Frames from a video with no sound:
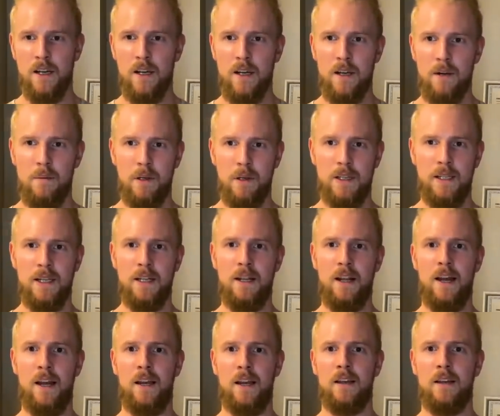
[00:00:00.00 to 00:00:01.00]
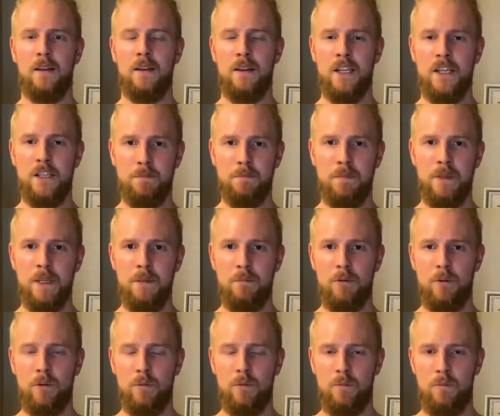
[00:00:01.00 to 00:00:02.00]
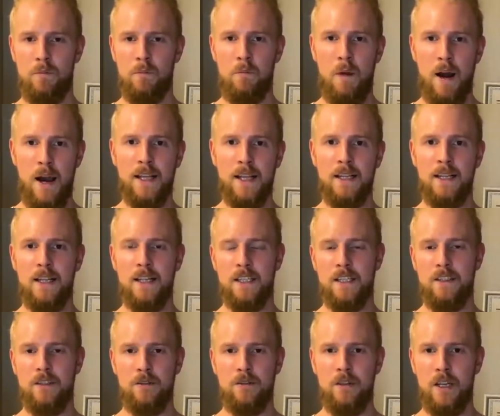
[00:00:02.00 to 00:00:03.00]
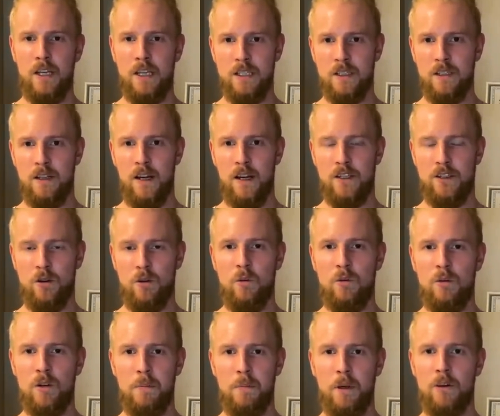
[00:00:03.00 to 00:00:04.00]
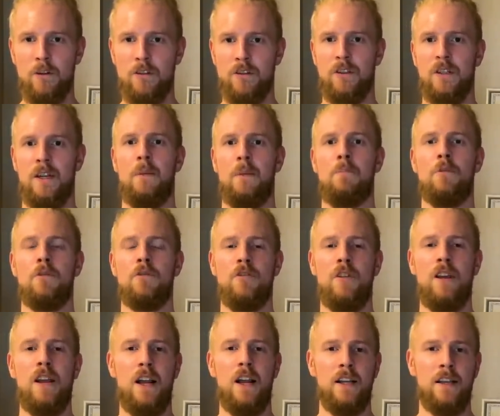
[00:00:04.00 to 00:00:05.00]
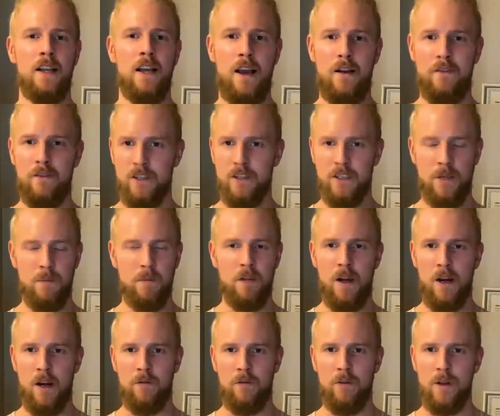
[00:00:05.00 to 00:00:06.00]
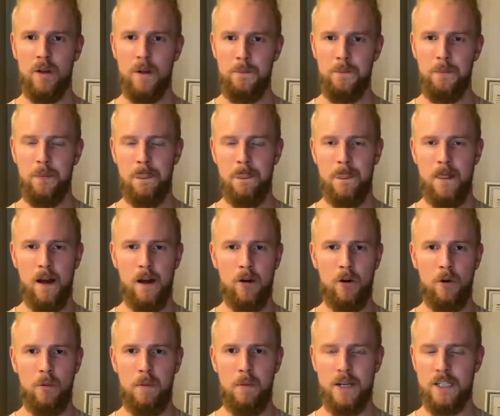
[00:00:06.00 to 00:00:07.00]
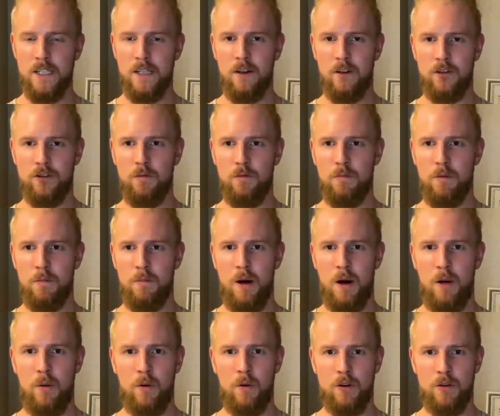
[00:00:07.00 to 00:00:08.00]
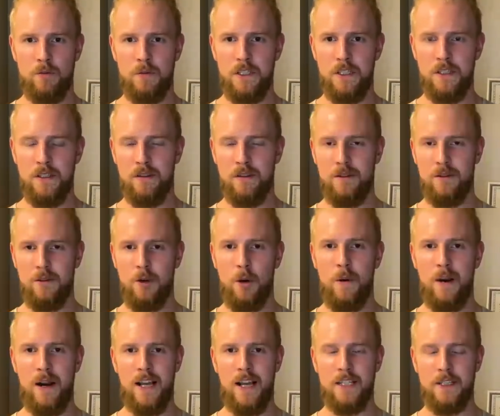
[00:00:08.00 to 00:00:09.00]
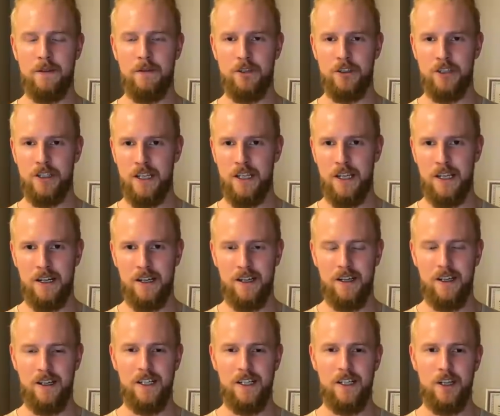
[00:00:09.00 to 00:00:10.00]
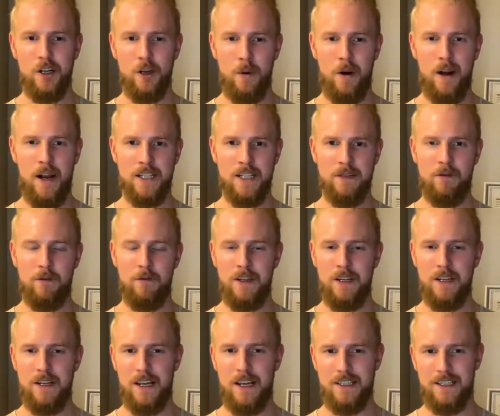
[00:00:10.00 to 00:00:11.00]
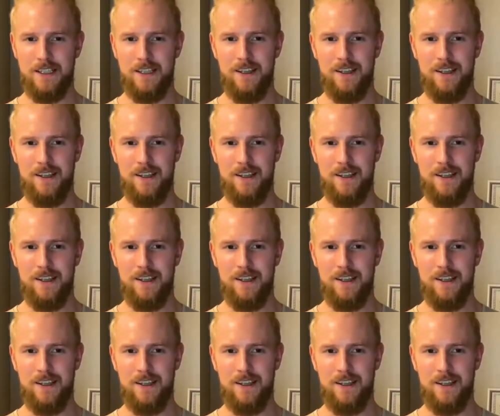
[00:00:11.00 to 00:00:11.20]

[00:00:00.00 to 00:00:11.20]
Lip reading: But then like these people might listen to these guys only because they portray like they have this some kind of, I don't know, magical superpowers, which no one has ever seen, no one has ever witnessed.